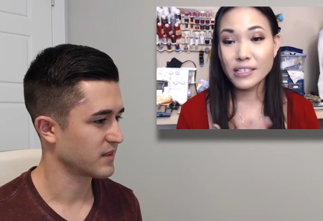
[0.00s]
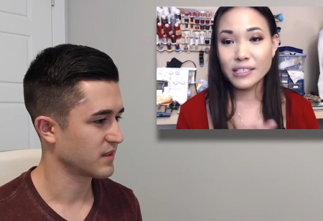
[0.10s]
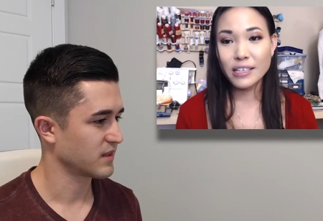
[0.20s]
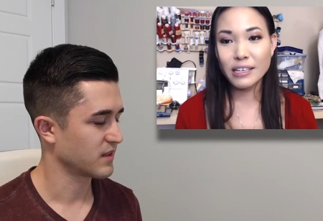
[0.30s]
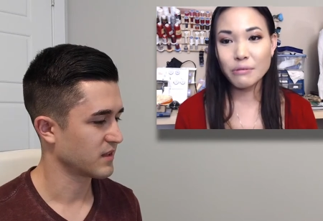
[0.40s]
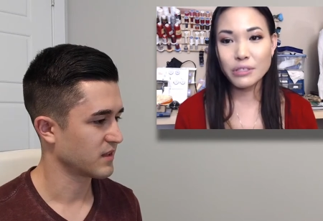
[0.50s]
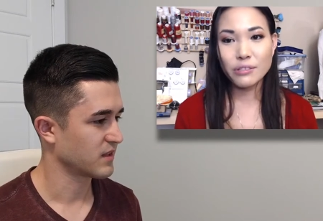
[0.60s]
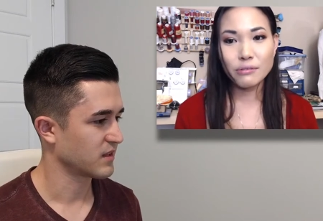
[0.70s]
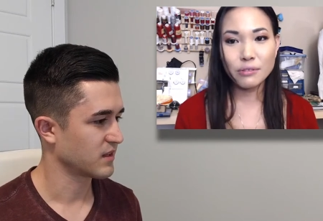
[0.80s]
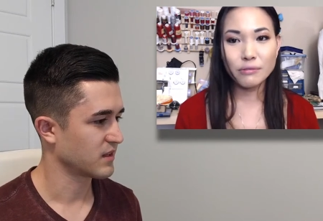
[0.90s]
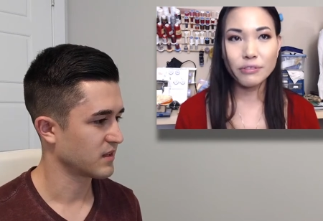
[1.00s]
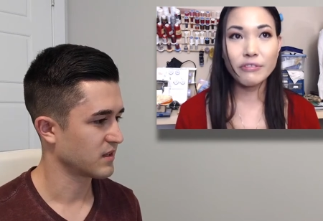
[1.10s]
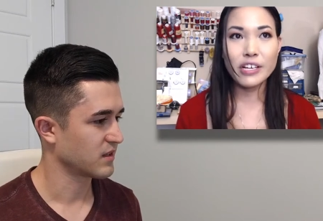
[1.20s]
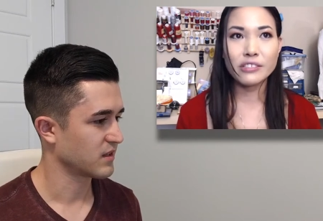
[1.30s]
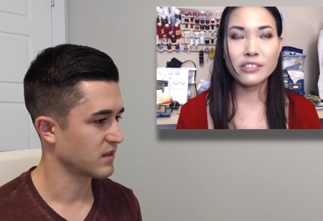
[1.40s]
Speaker 1: said I went to school for
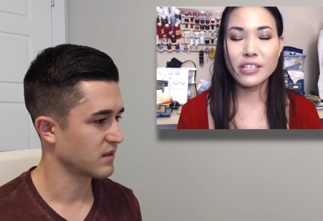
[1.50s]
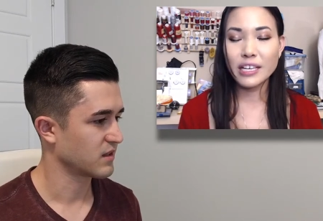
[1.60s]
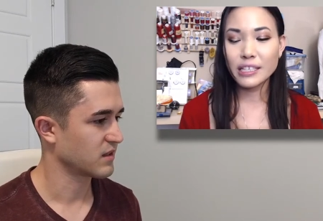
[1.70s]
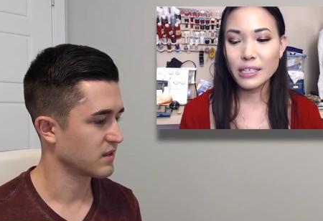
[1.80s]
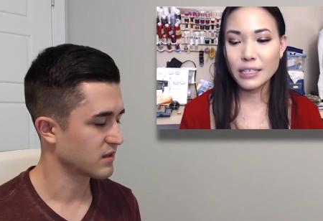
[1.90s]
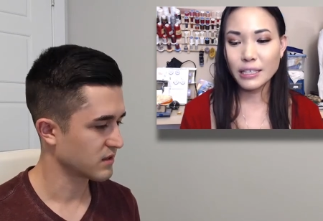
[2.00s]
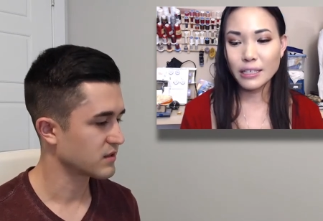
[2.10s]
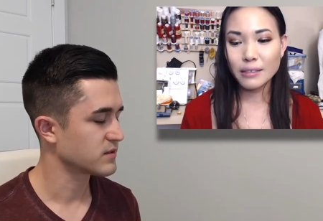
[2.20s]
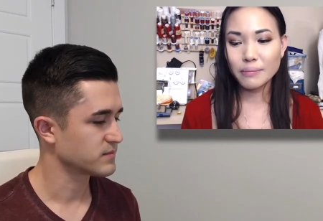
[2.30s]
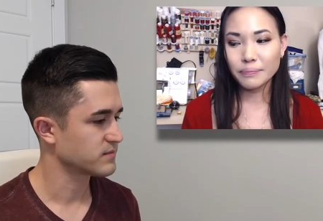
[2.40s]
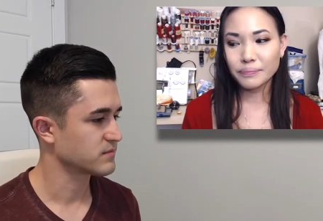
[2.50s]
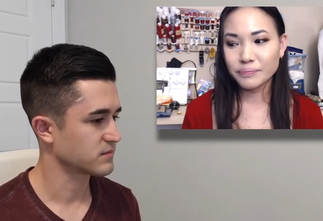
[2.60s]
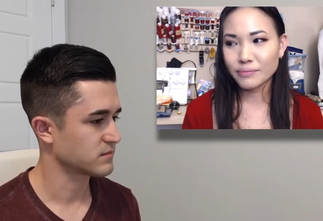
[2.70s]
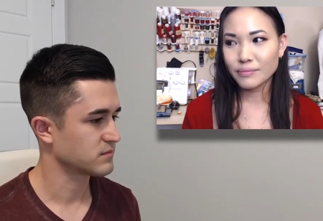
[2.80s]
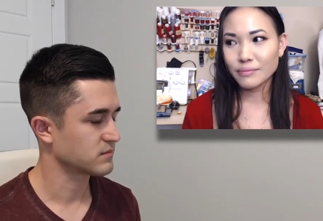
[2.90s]
fashion design. Um,
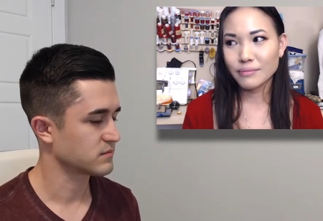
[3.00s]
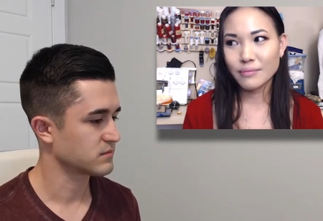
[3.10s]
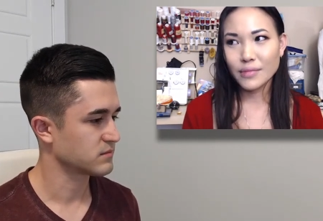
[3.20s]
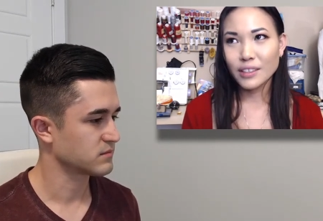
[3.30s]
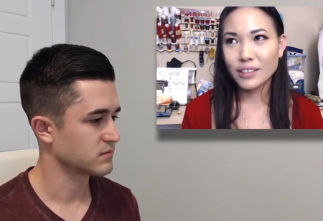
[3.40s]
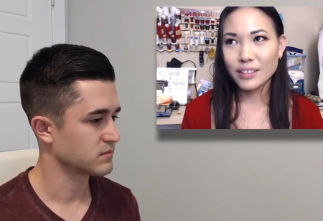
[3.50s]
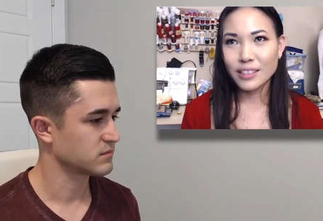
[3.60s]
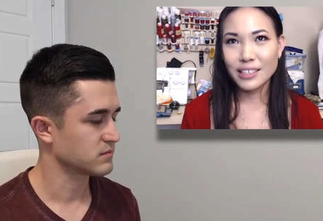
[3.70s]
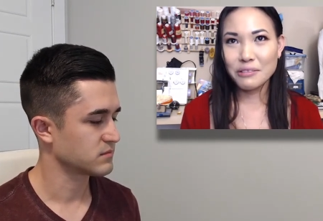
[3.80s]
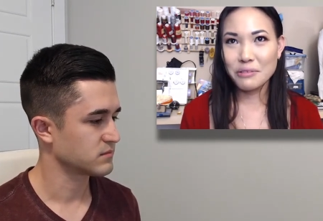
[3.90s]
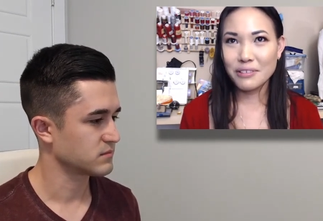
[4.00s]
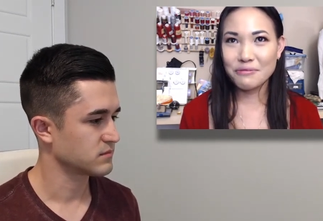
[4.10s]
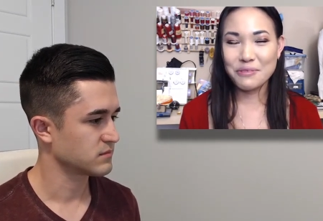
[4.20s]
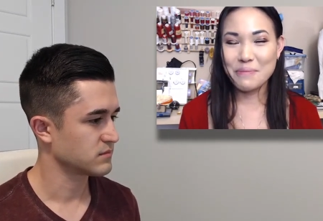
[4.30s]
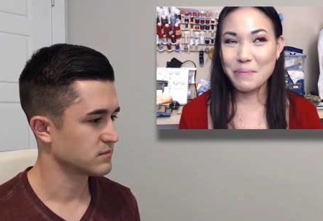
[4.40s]
I don't
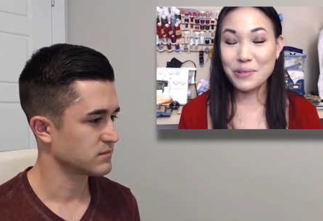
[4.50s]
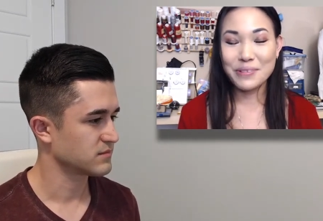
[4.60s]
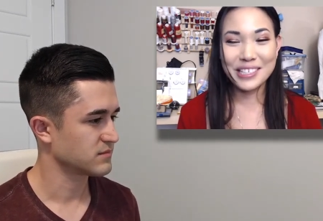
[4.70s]
remember when I